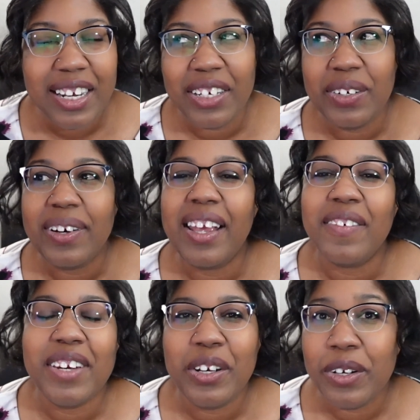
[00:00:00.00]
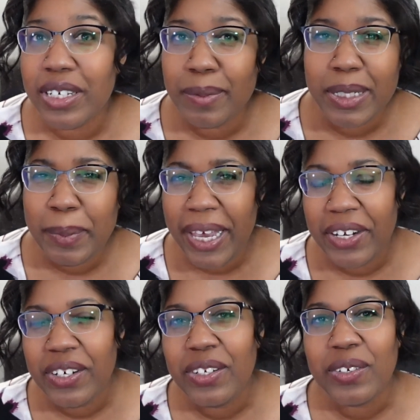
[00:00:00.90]
I don't have any Christmas
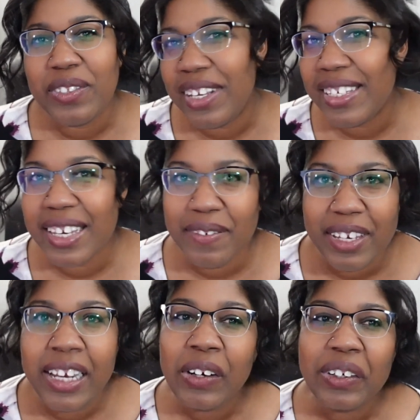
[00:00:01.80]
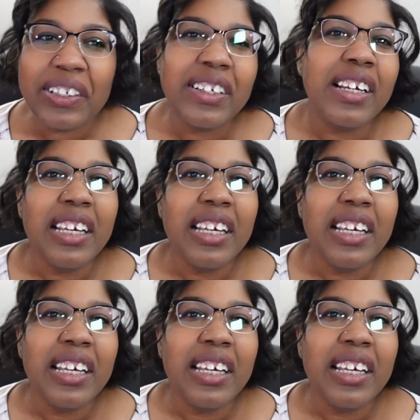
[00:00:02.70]
patterns or Thanksgiving or